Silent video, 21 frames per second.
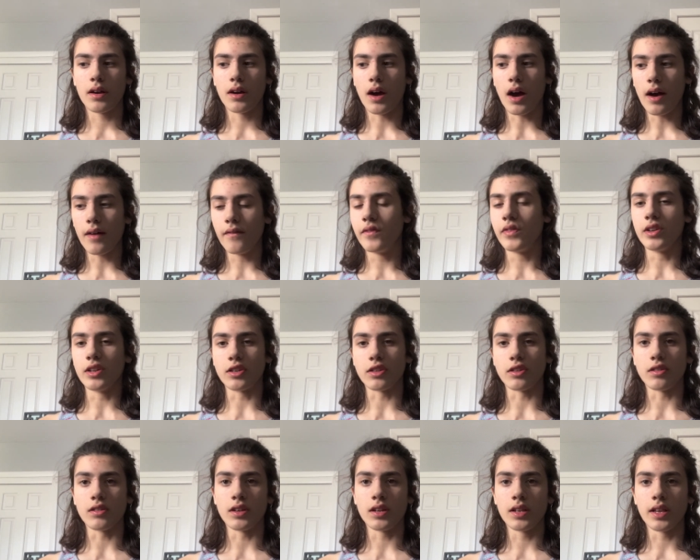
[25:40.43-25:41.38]

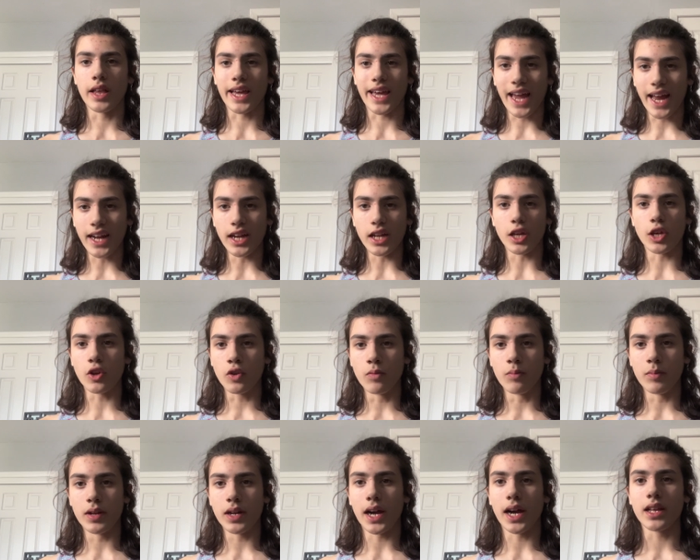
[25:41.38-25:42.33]
Obviously, like any
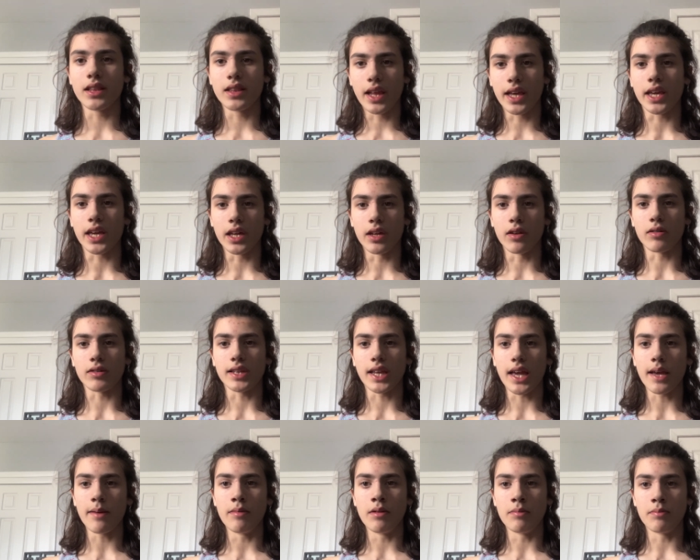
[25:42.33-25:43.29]
human, I like
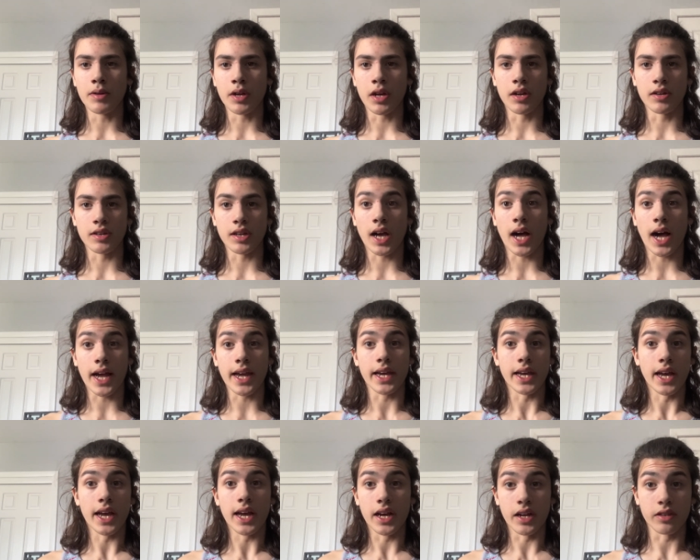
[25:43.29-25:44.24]
entertainment because I
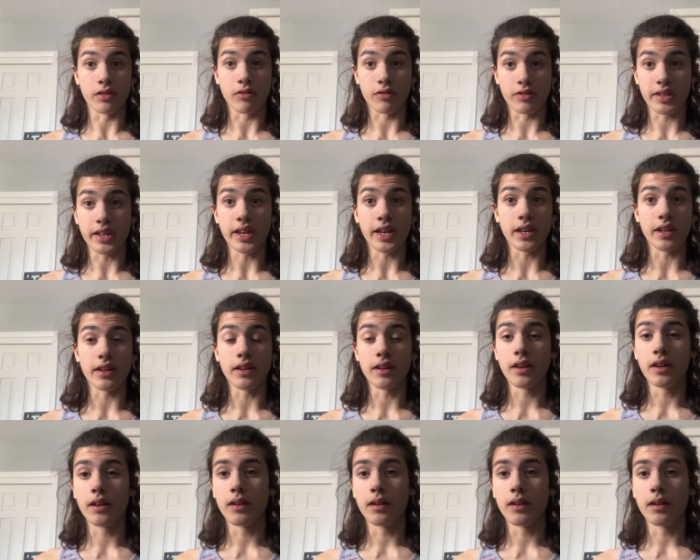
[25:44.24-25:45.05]
get entertained.